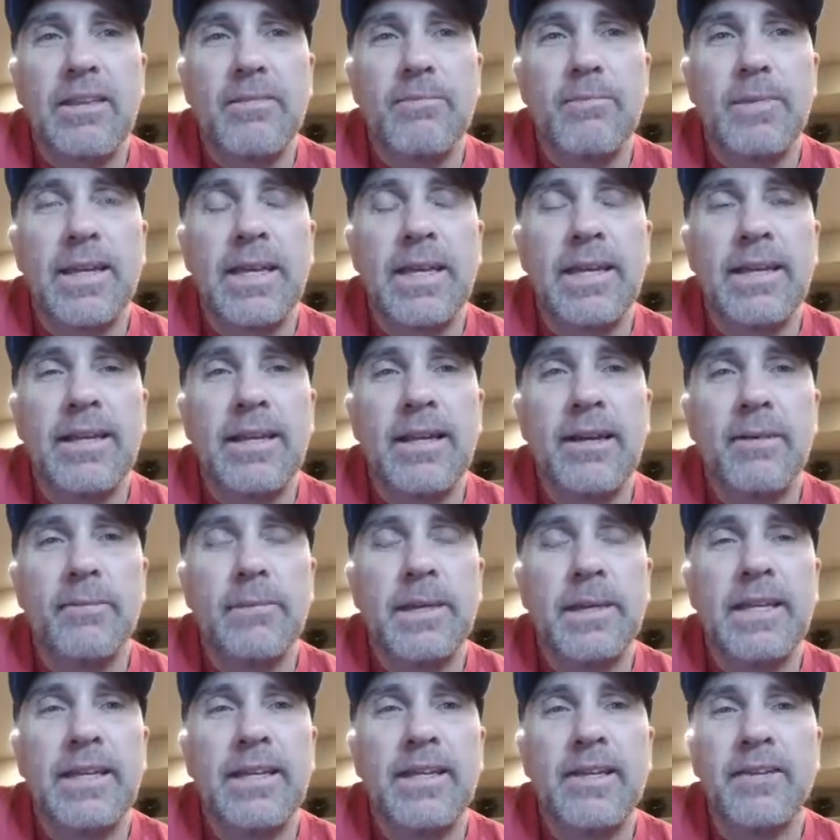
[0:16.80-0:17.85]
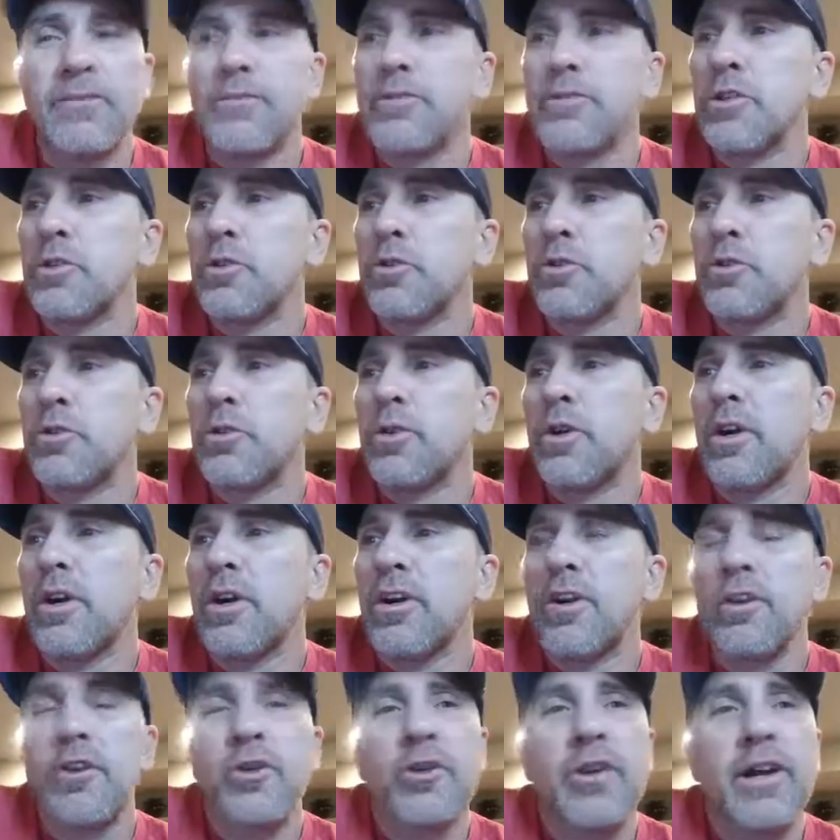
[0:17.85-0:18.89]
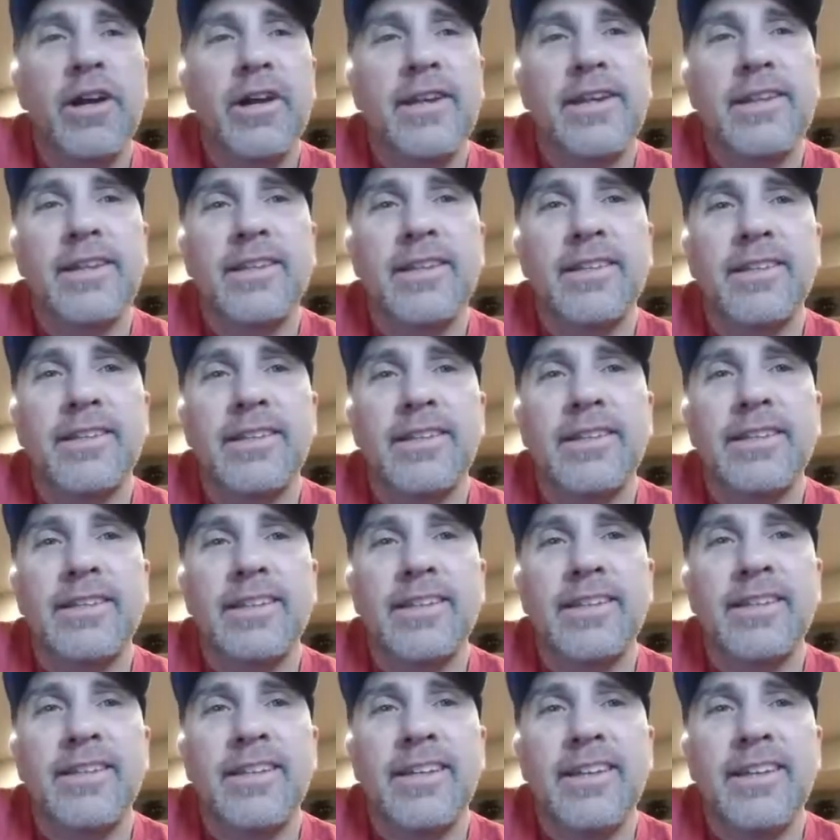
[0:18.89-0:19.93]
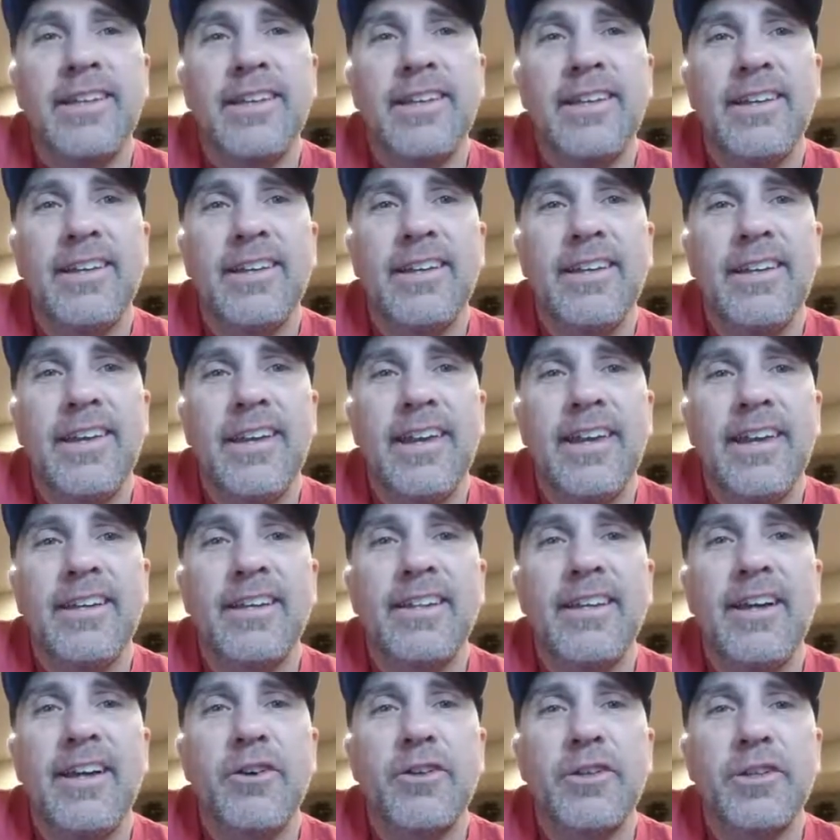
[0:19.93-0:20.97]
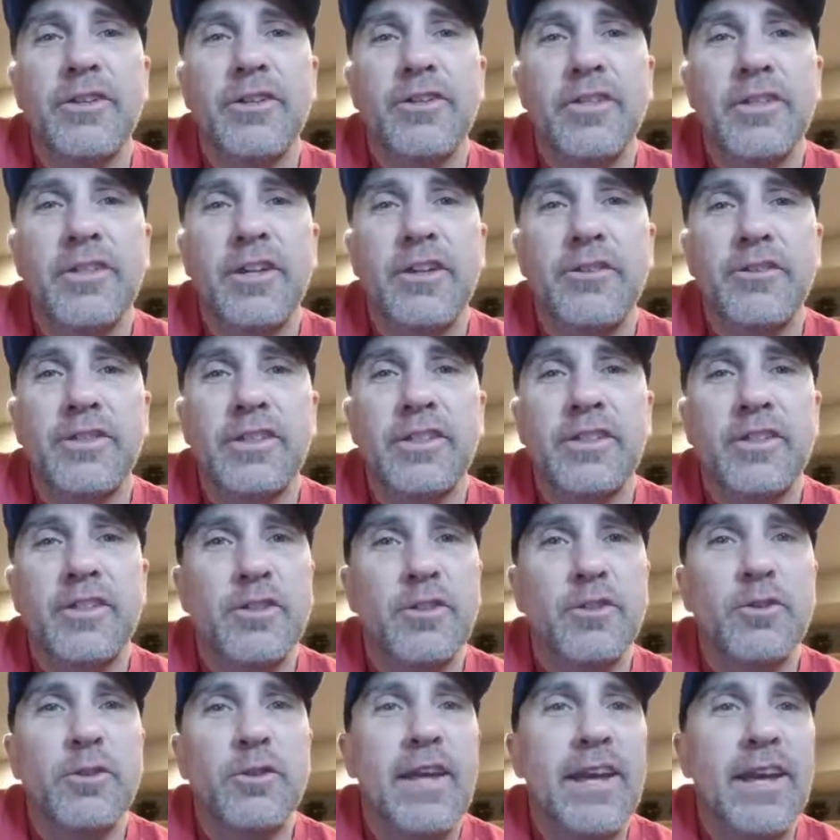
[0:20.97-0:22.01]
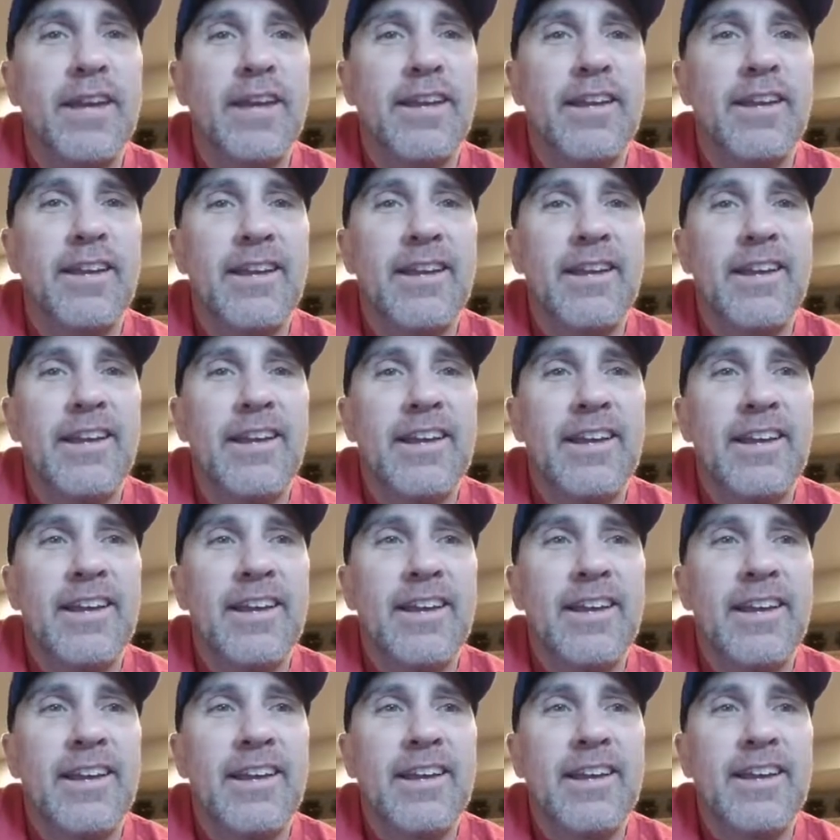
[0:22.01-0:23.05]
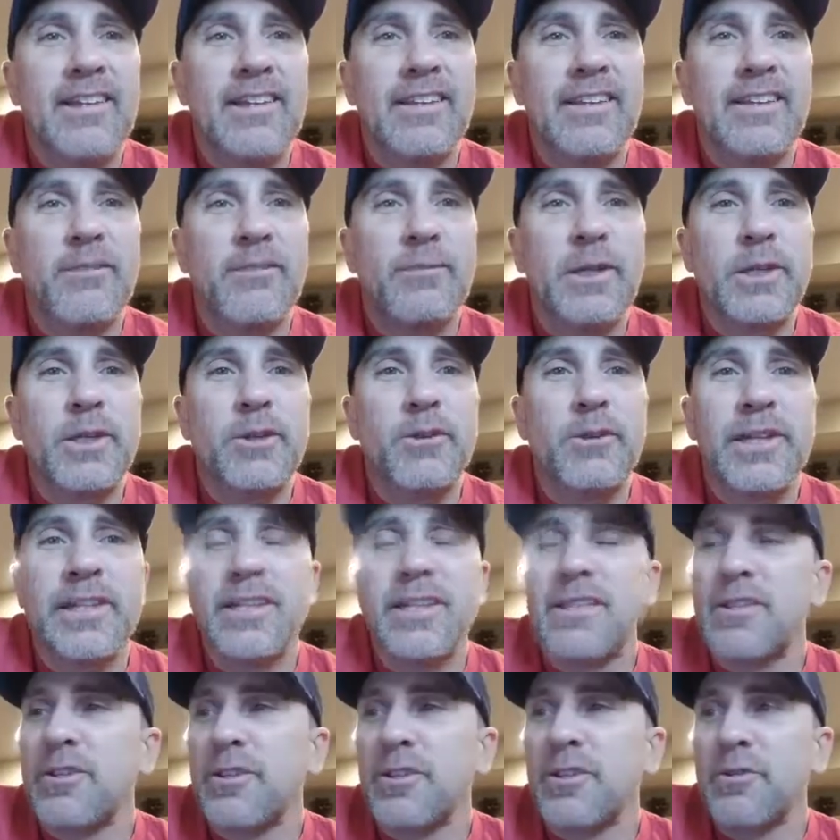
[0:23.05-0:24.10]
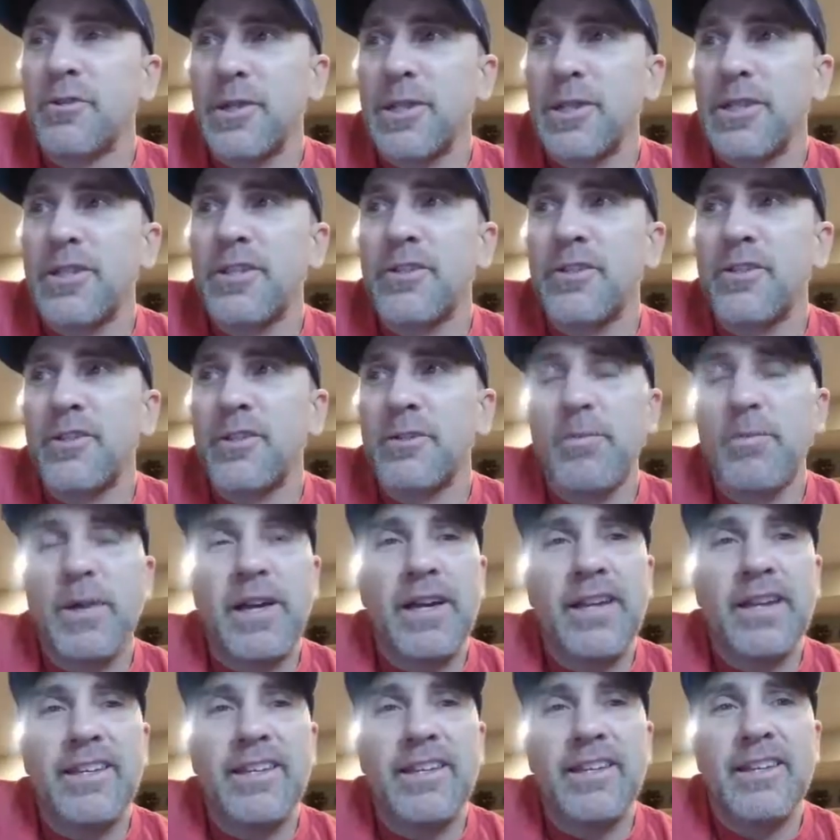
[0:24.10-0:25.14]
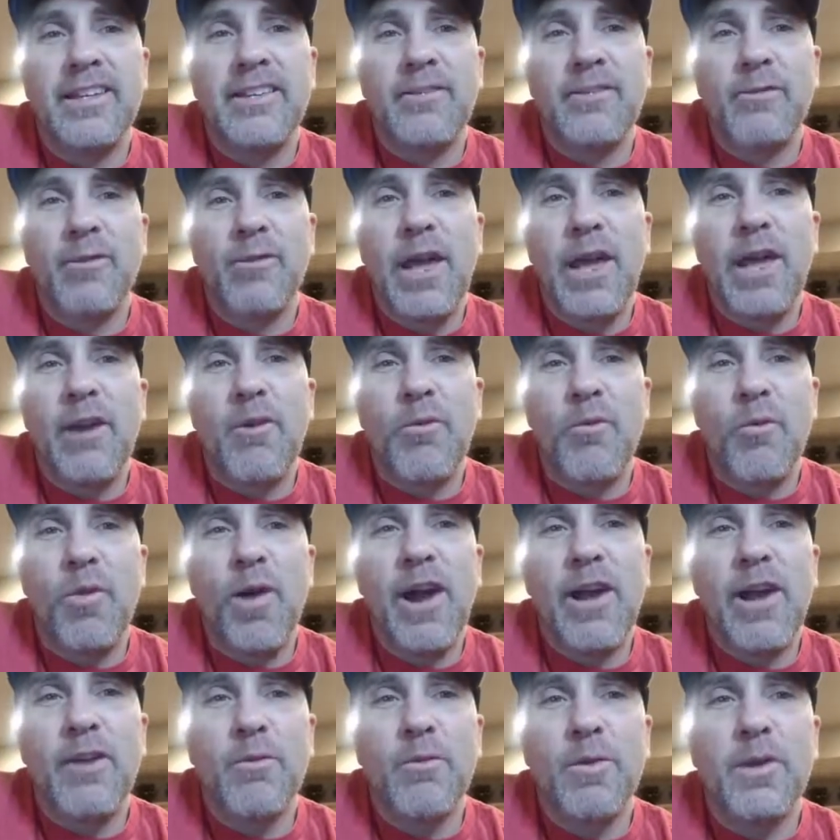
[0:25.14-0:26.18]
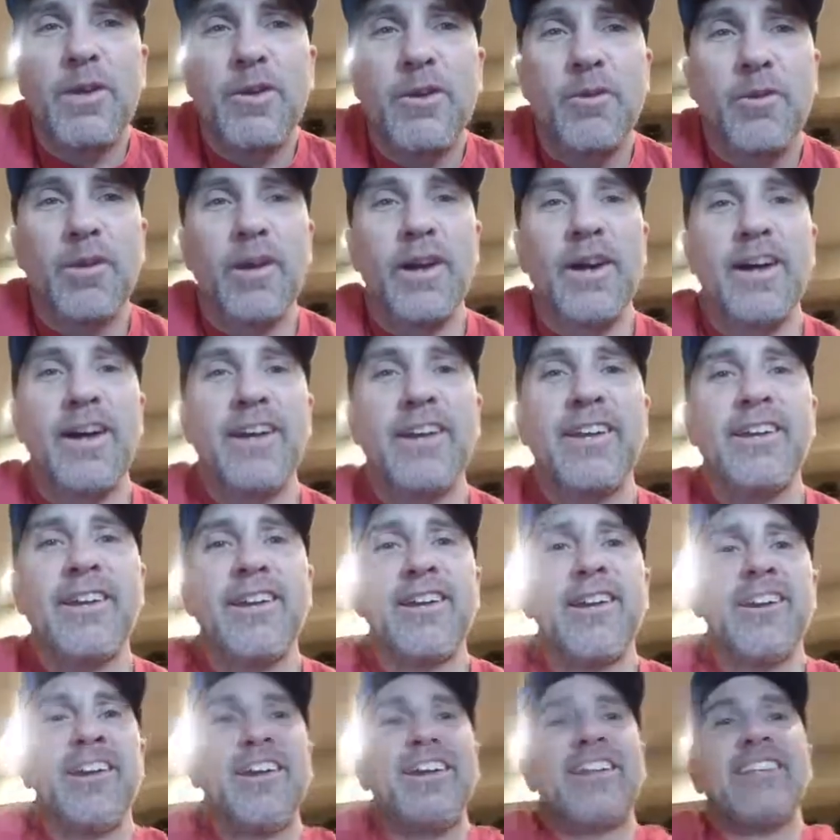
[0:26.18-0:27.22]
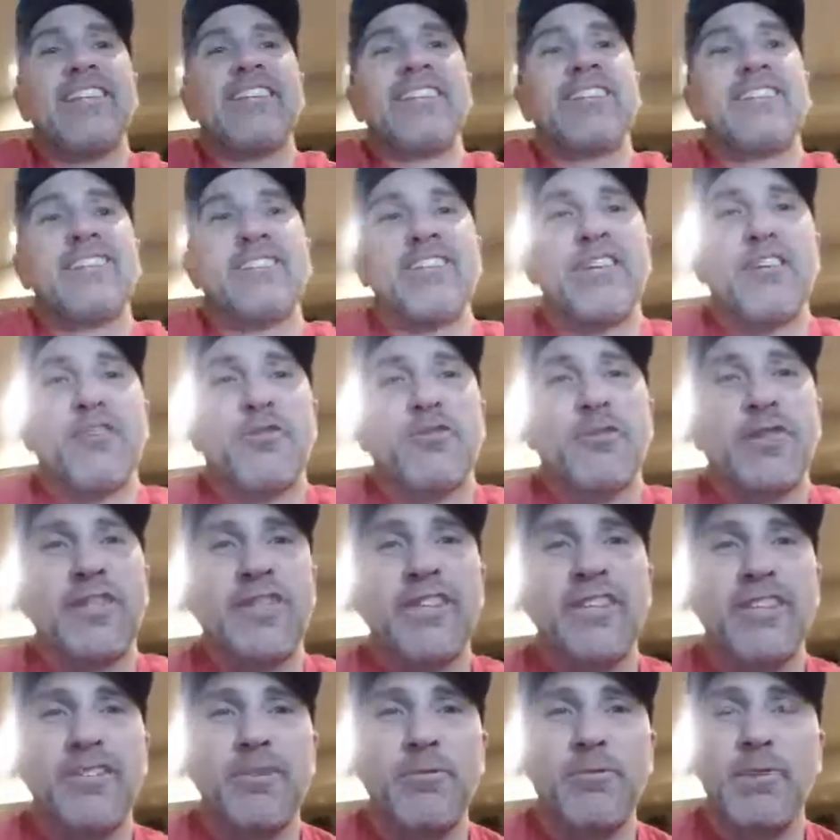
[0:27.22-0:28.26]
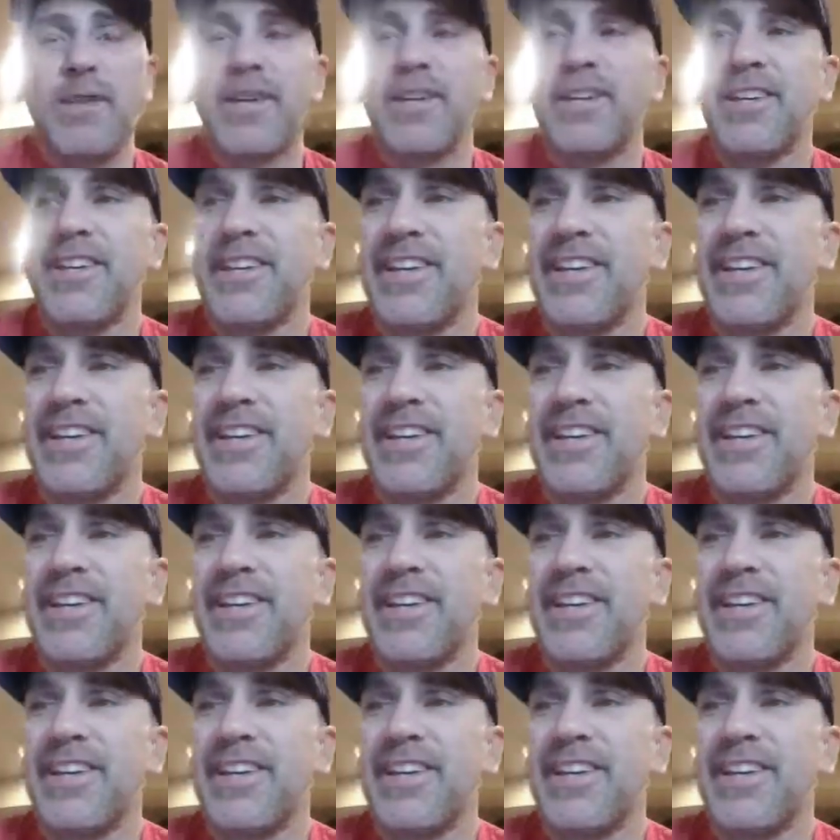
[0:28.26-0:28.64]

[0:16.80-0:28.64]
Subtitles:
Man, how many of you are crying lately and allowing yourselves to do that? Let me go into the research behind it and why we cry. And this is interesting to me.